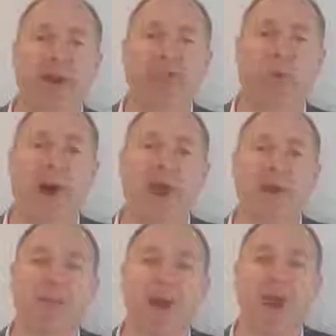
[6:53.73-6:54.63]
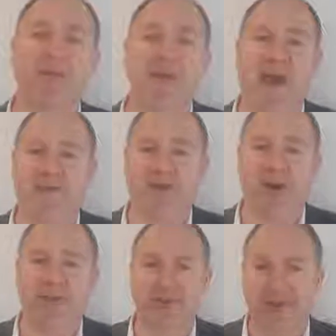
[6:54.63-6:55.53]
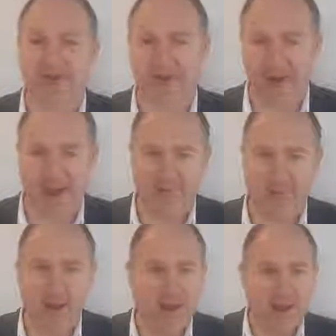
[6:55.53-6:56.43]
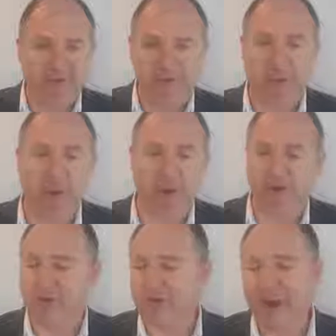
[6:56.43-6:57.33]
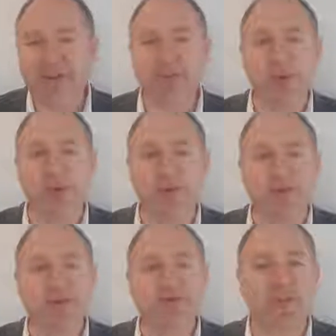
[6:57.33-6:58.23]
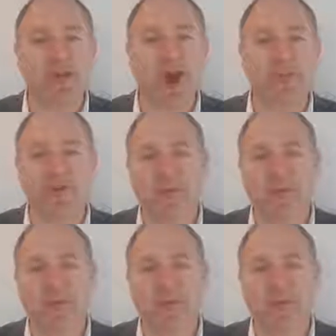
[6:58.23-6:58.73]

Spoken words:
best way to pay for advertising today. Simply because Facebook in recent times